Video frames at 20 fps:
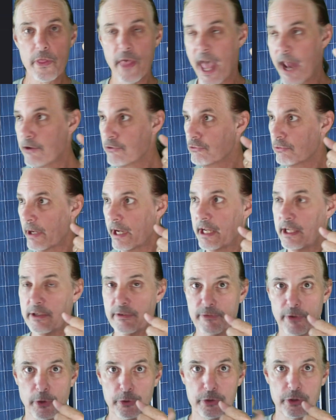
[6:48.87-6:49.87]
that drained
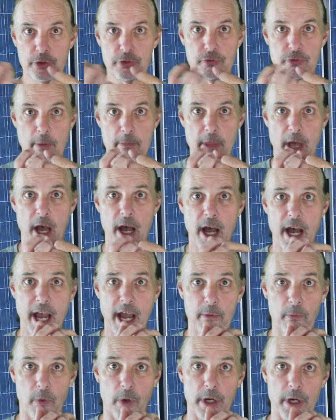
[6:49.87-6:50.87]
voltage from the
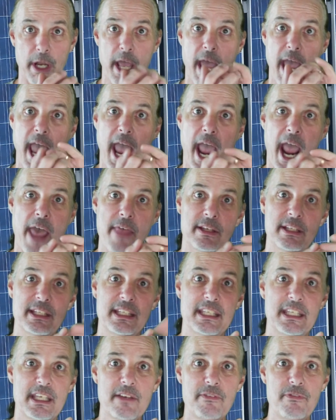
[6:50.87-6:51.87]
high one and
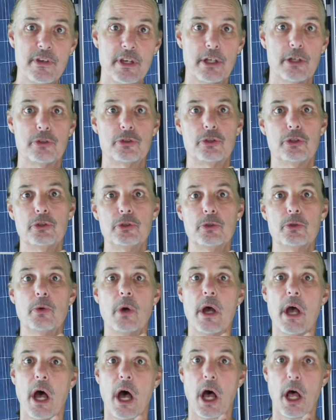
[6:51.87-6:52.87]
then give it to
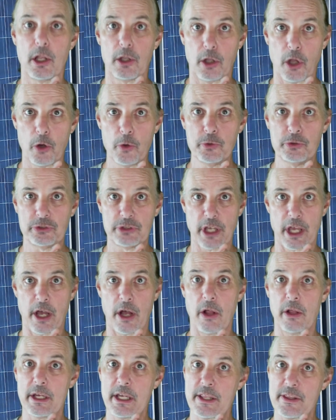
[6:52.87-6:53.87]
a low
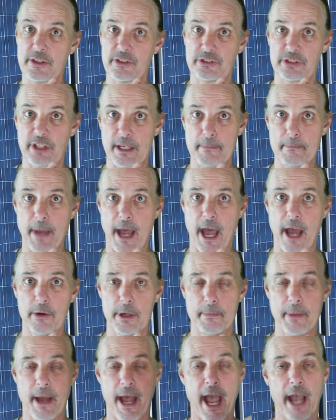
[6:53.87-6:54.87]
cell in the same
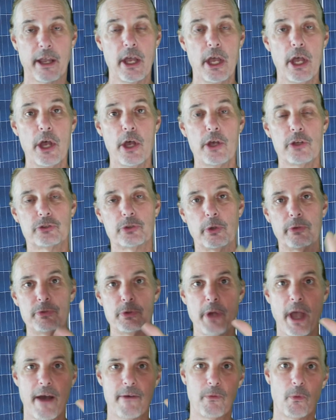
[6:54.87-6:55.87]
battery pack. So if
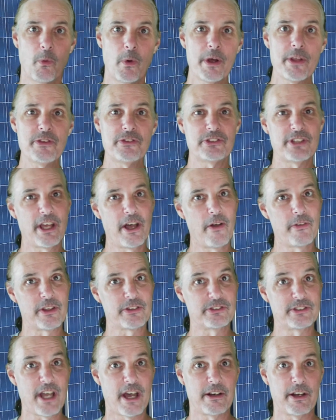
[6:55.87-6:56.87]
you have one cell
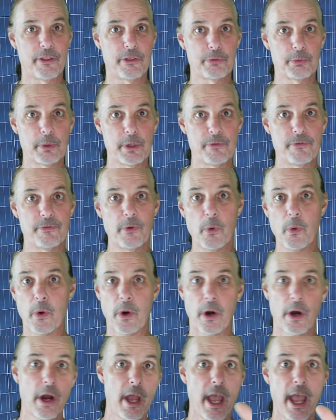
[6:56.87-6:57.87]
that's down at three point
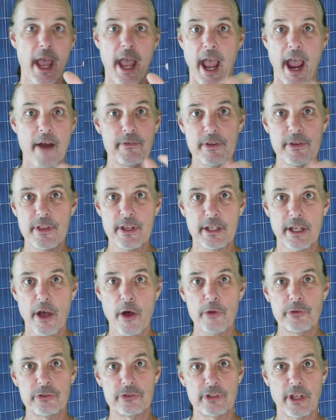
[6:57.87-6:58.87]
four, everything
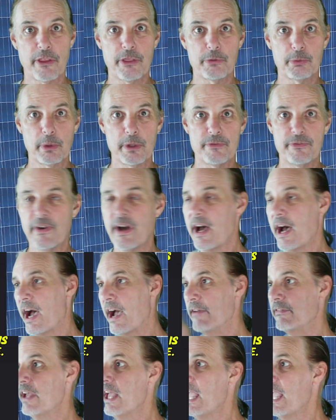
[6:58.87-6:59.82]
else is at three point five,